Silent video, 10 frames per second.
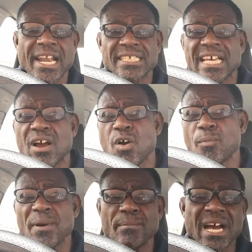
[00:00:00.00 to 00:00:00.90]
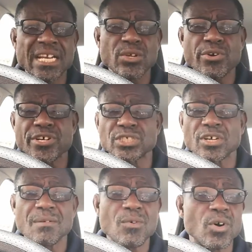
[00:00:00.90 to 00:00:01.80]
And as I open my doors
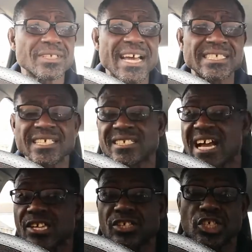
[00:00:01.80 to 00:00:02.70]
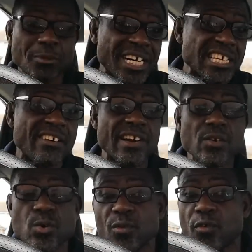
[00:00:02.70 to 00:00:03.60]
to come out, I say, thank you, Jesus, because I have
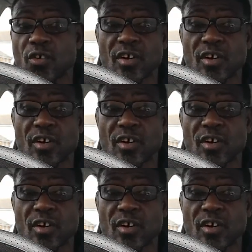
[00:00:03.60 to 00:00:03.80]
a roof